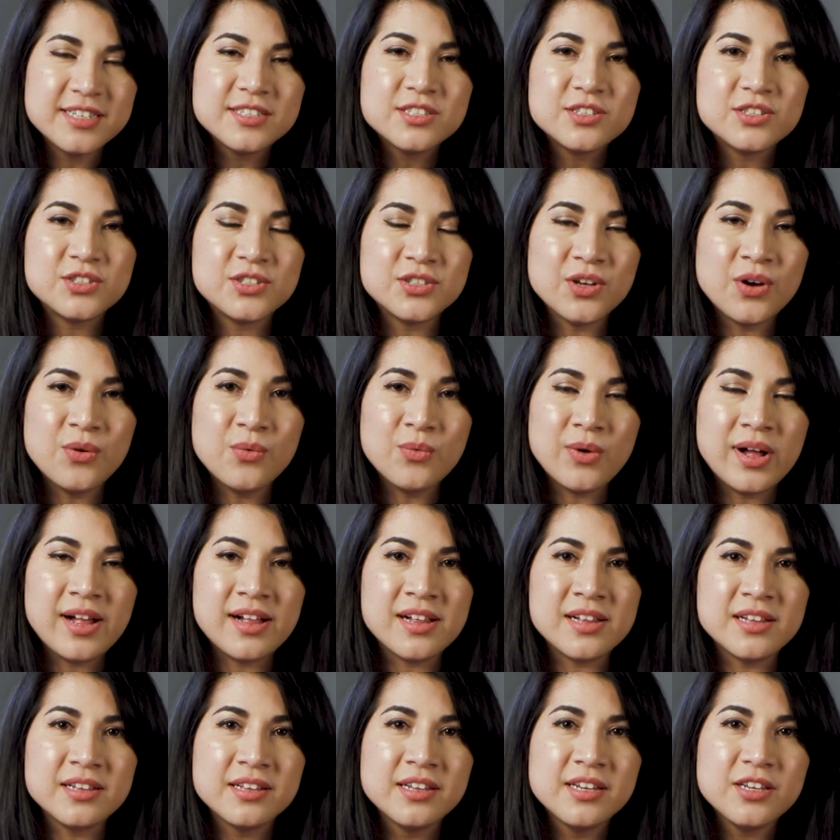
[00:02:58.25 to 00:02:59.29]
So
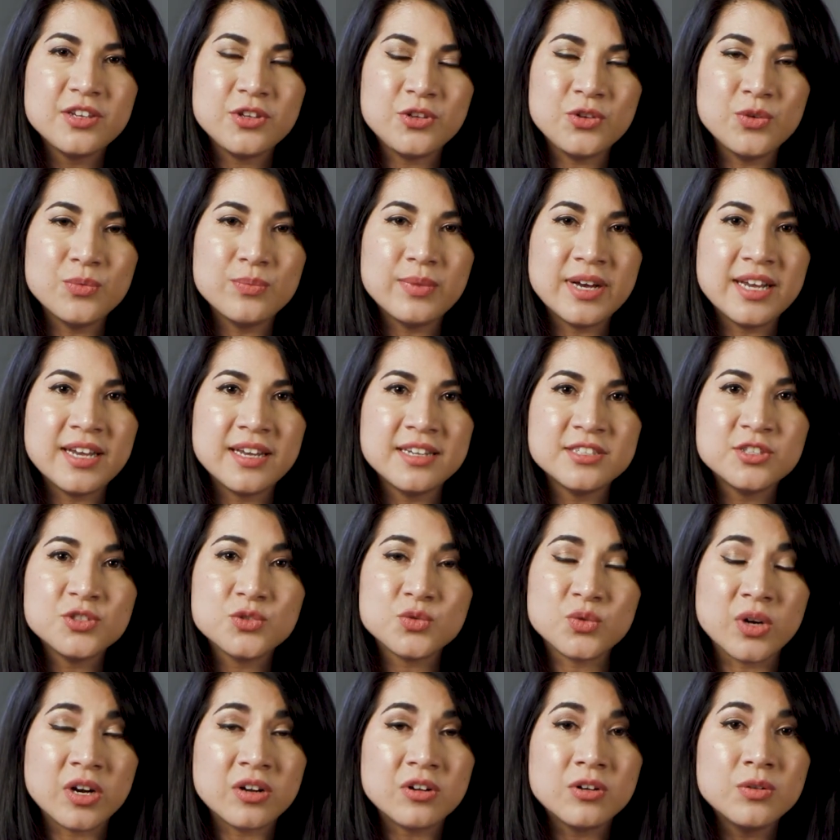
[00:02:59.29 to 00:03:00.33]
while you might
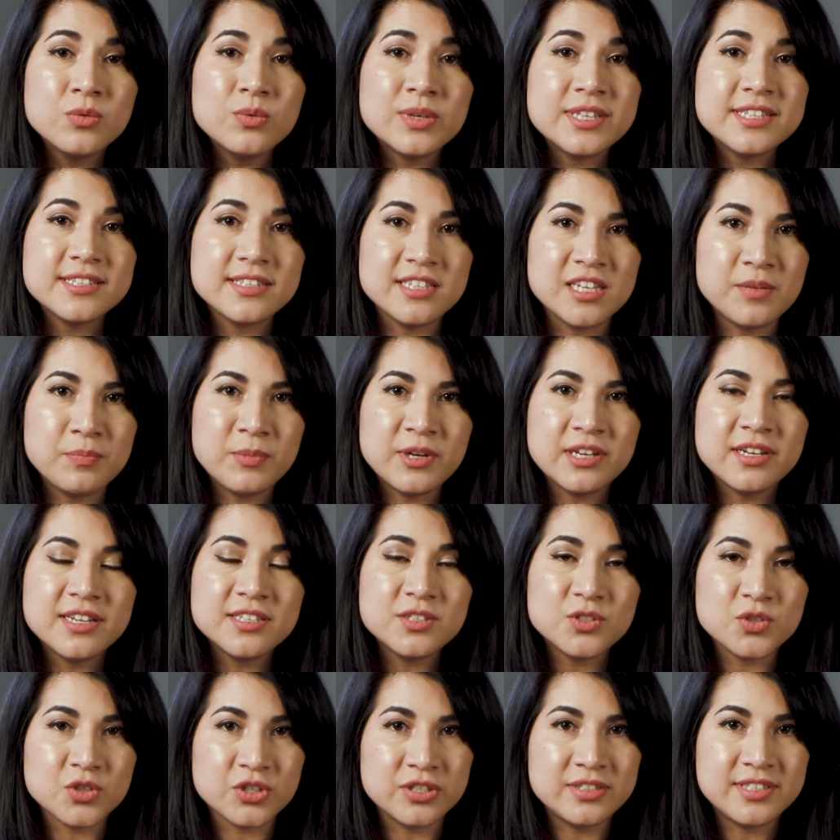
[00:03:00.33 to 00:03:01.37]
struggle with
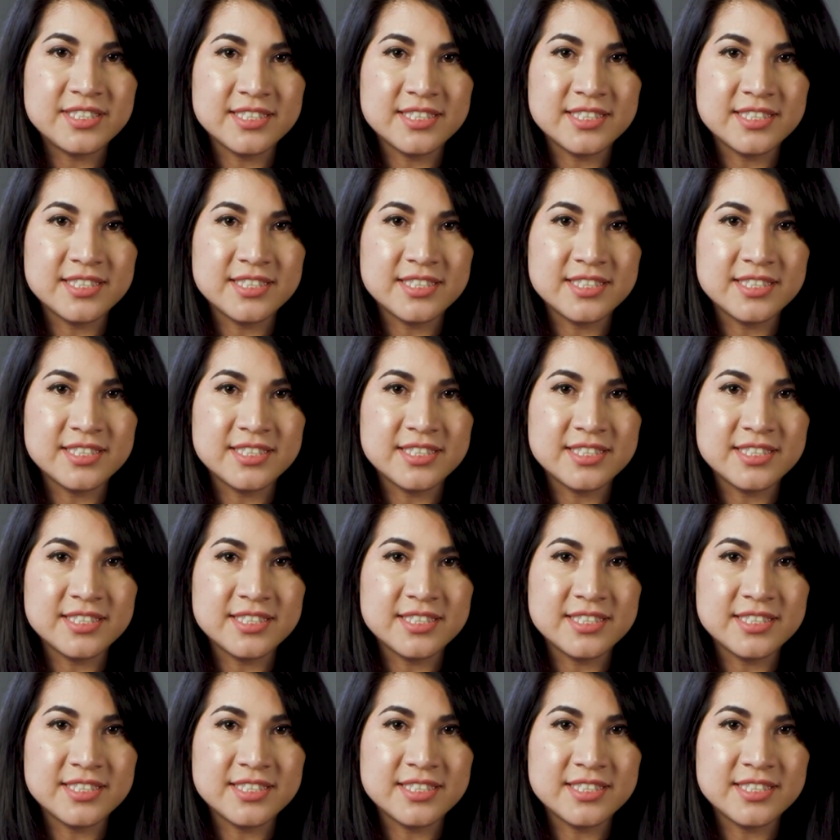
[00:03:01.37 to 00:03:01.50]
sleepiness during